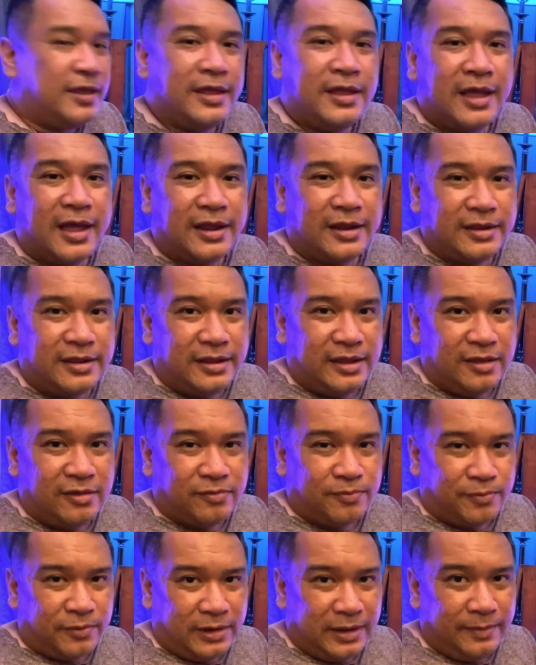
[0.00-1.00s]
And these
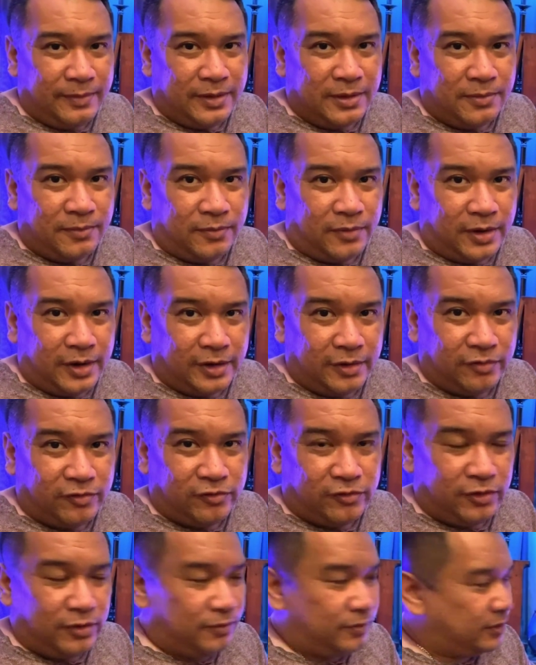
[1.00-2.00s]
premium ones
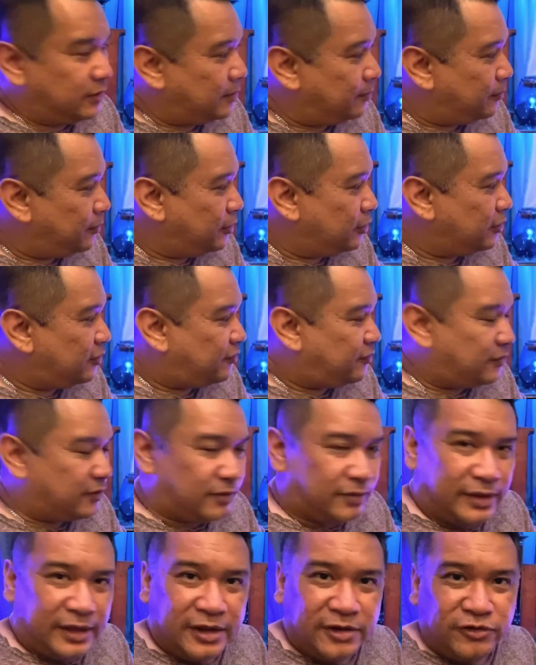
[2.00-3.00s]
too, with the
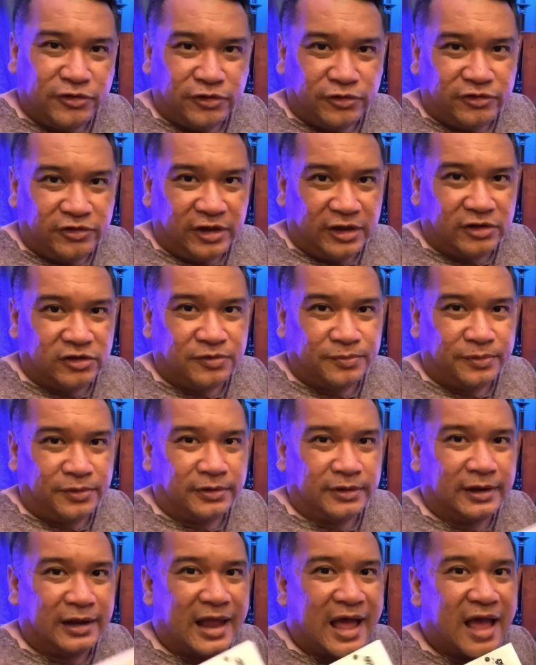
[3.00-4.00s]
beautiful
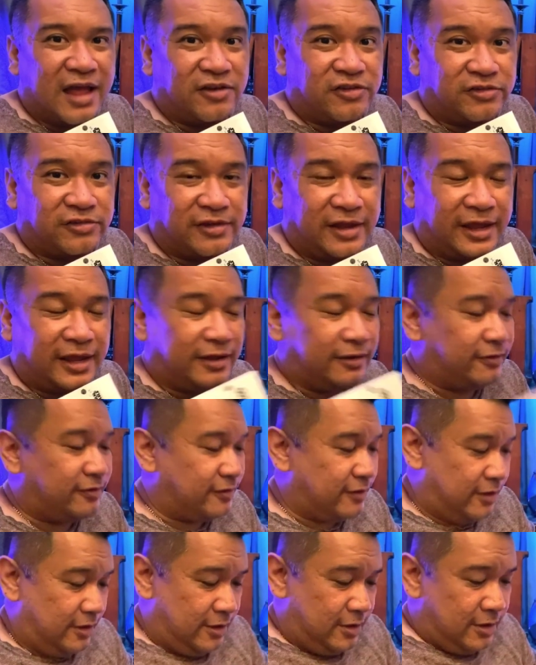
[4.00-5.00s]
interchangeable glass shades,
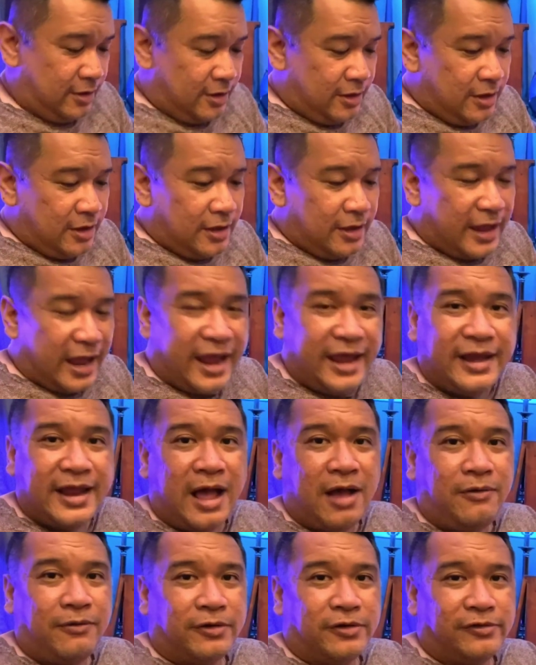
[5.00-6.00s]
eight
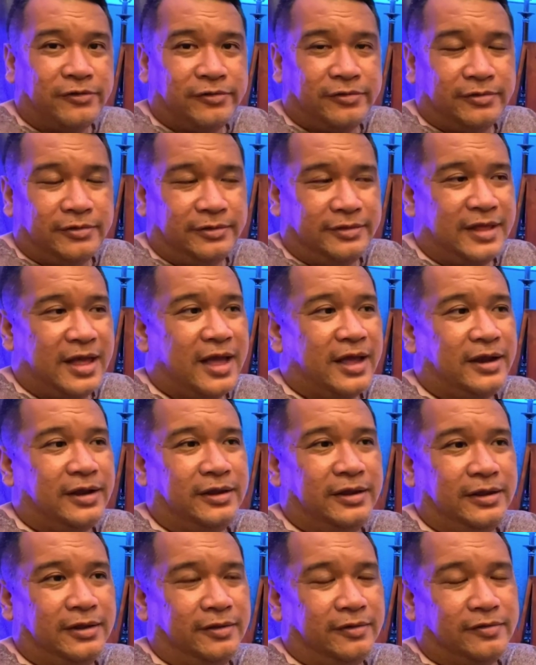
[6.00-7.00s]
hours.
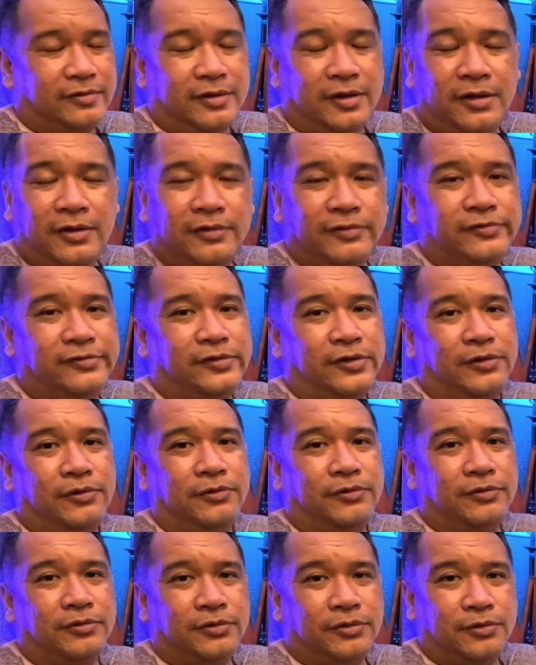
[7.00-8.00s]
That is
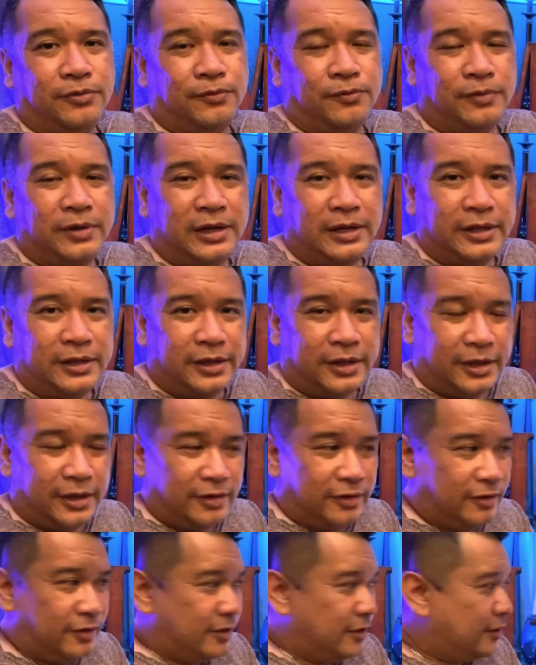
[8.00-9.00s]
also really good.
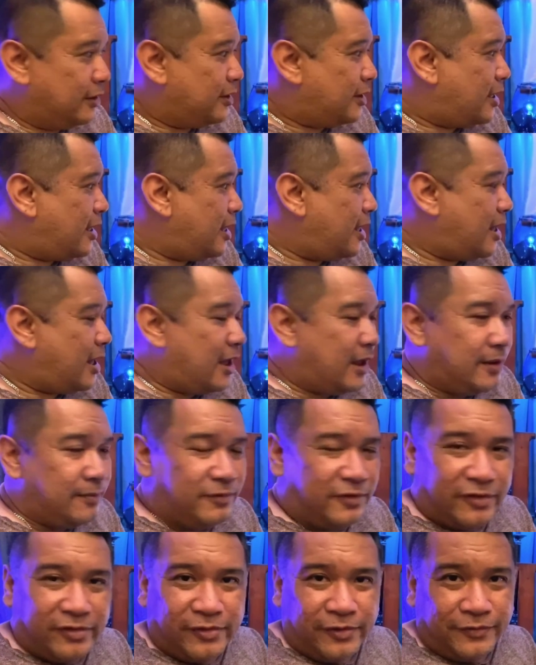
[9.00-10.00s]
I'm
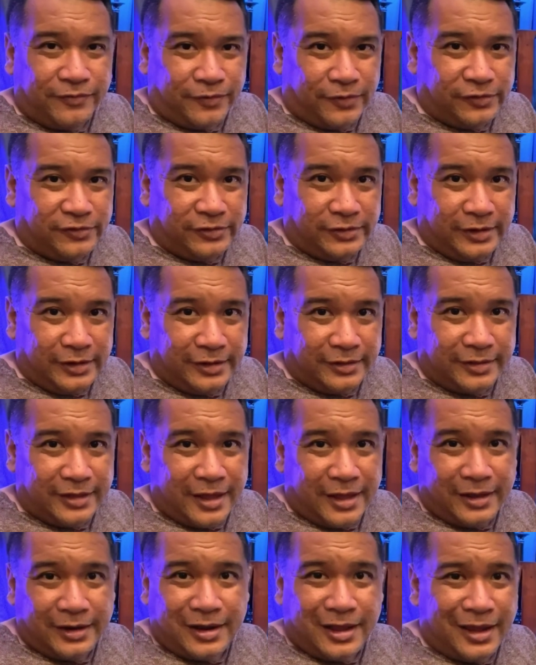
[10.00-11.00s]
just so fortunate
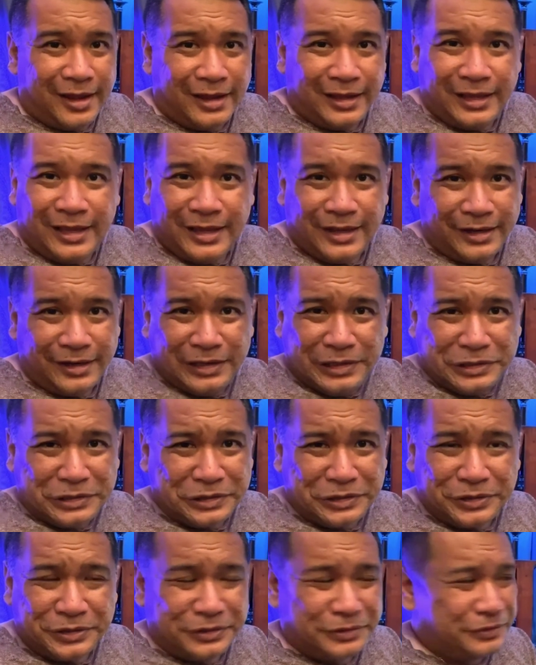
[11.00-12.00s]
that I get, you
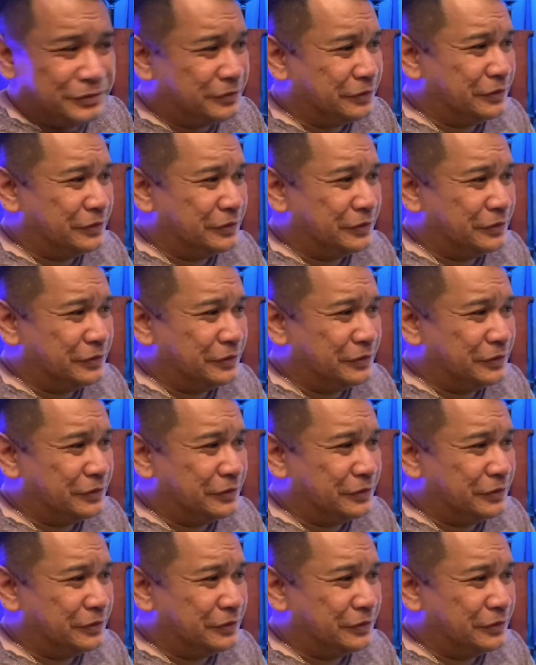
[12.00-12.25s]
know,